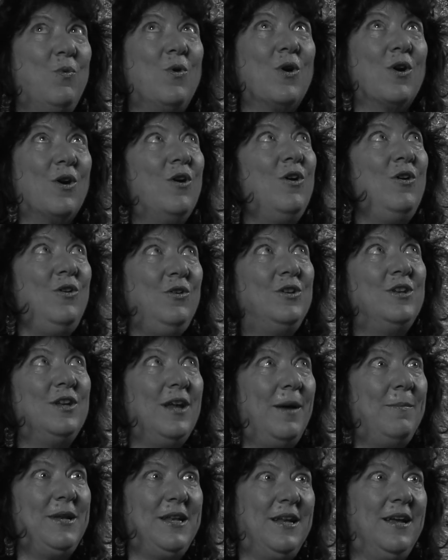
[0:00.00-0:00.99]
world.
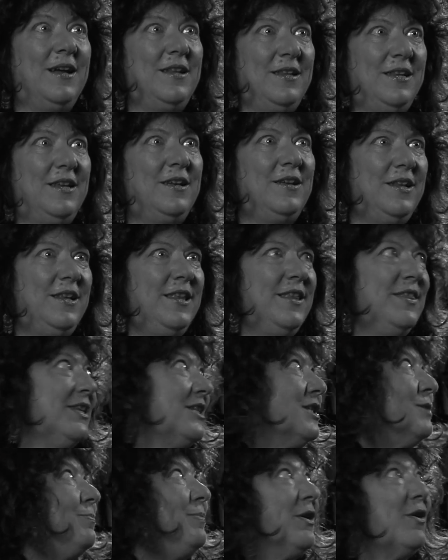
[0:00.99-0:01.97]
I mean, uh, in
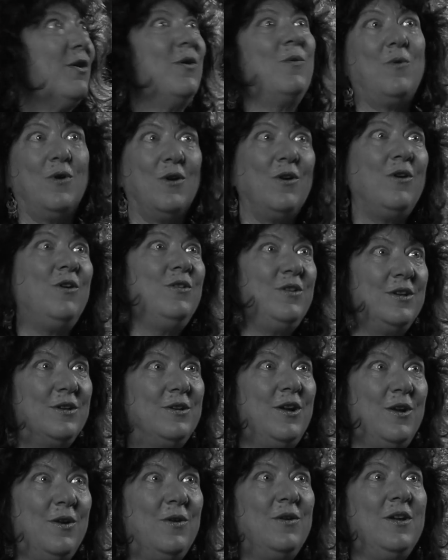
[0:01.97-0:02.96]
the spirit world,
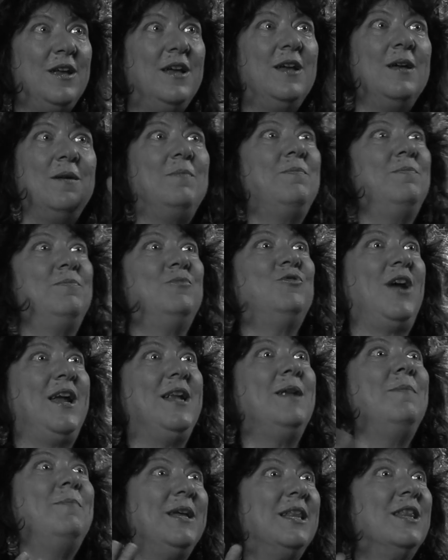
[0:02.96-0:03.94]
you know,
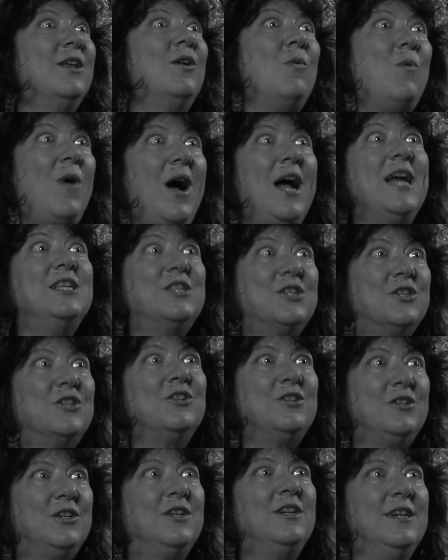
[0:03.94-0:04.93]
trying to be a little
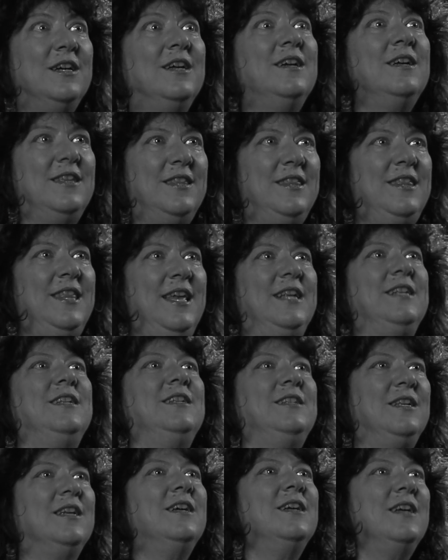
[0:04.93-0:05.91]
wiser
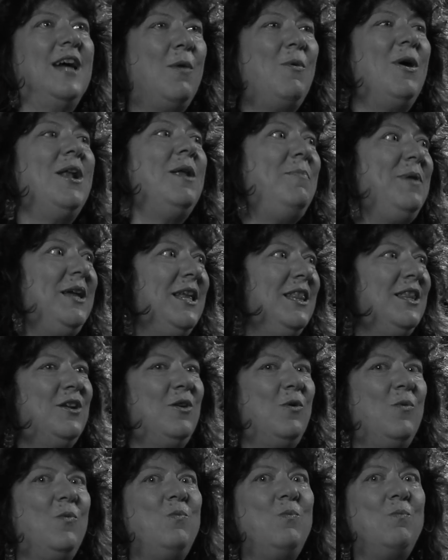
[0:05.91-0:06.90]
than I want to be a
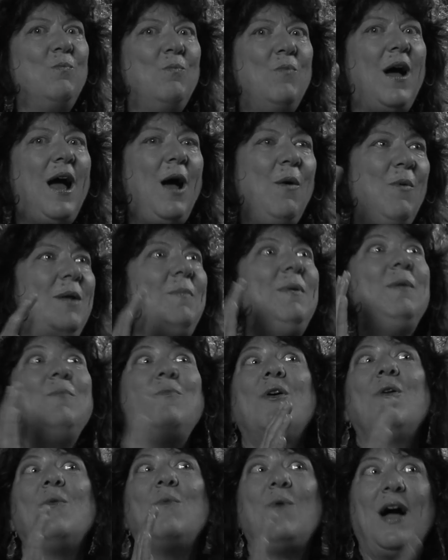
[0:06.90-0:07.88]
little. I want to be
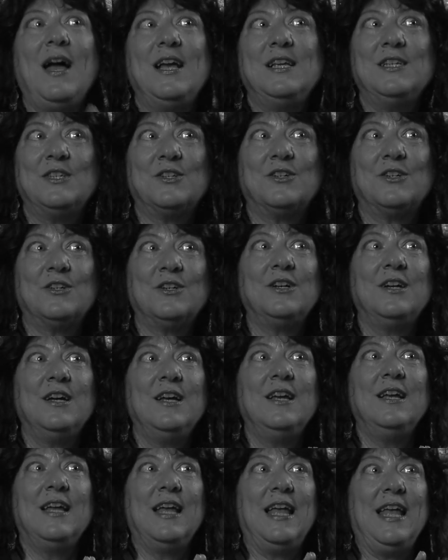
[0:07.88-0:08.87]
more wiser,
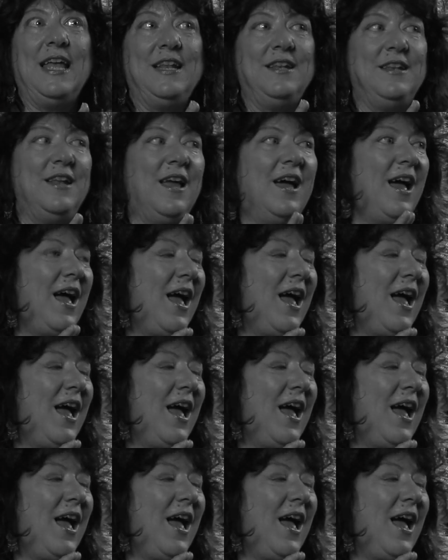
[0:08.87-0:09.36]
and